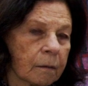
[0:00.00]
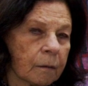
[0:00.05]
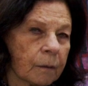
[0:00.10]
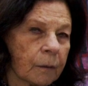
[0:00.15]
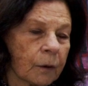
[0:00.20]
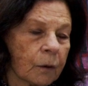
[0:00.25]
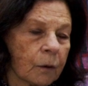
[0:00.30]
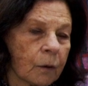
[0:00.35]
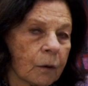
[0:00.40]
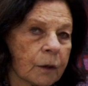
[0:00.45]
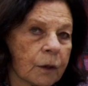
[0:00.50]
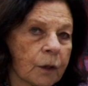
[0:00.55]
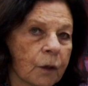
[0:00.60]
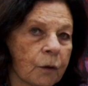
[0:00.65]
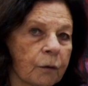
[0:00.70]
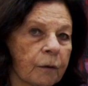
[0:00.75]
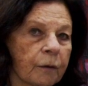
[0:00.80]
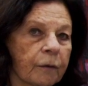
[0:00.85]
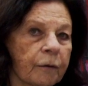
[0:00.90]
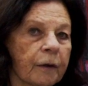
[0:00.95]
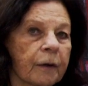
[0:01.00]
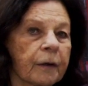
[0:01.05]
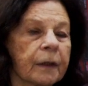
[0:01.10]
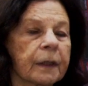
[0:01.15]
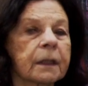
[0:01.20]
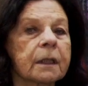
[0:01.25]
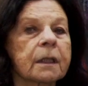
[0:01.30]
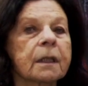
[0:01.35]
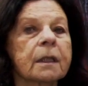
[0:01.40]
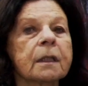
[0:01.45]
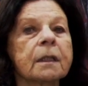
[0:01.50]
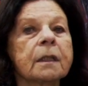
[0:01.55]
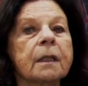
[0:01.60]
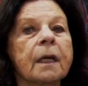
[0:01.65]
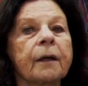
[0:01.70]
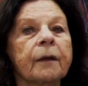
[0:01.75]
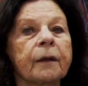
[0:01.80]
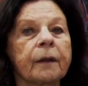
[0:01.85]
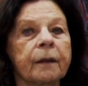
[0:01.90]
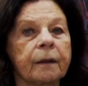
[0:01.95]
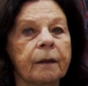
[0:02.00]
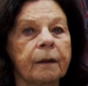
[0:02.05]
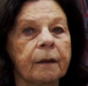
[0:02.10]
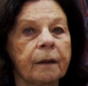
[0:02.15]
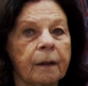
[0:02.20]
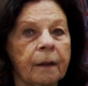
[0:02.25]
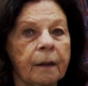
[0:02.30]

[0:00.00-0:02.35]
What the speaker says: but also referring to the terror